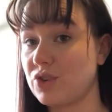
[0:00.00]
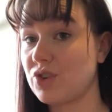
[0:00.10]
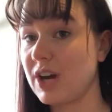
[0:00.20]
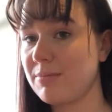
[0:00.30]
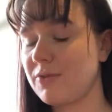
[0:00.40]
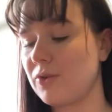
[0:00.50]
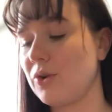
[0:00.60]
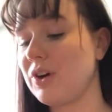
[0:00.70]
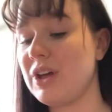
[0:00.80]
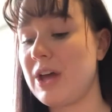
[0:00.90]
tried
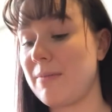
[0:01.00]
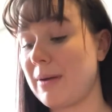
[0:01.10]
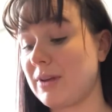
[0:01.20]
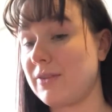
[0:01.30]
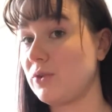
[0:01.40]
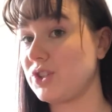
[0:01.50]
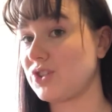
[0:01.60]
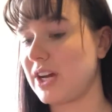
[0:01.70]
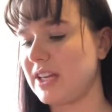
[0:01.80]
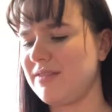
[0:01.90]
before, but I'm looking forward to
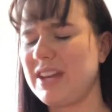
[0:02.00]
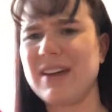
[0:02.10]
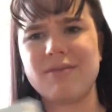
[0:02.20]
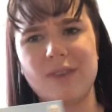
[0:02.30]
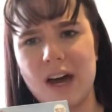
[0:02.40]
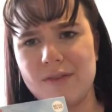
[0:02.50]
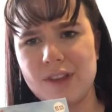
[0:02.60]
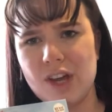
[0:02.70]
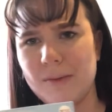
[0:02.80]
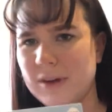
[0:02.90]
trying these. And you have 5
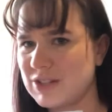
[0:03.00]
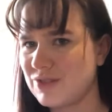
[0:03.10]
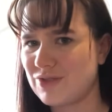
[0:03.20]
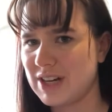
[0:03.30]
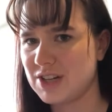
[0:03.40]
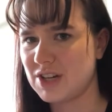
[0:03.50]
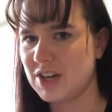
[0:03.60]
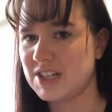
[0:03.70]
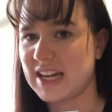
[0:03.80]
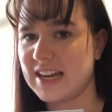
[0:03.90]
of them, which is really
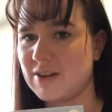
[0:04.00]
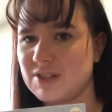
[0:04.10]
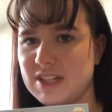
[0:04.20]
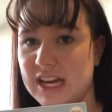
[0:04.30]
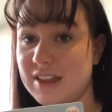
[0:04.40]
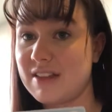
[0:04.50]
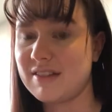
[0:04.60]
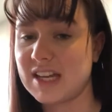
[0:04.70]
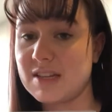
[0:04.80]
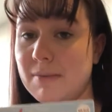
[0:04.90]
good, and I'll just take these
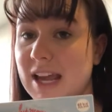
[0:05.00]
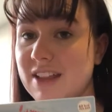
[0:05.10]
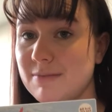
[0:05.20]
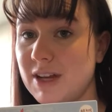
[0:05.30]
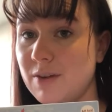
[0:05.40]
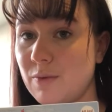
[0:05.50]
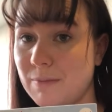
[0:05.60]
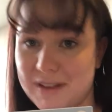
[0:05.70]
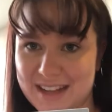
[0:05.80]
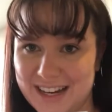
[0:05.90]
again to placement with
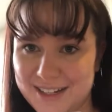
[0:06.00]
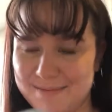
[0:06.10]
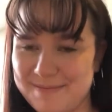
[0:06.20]
my salad.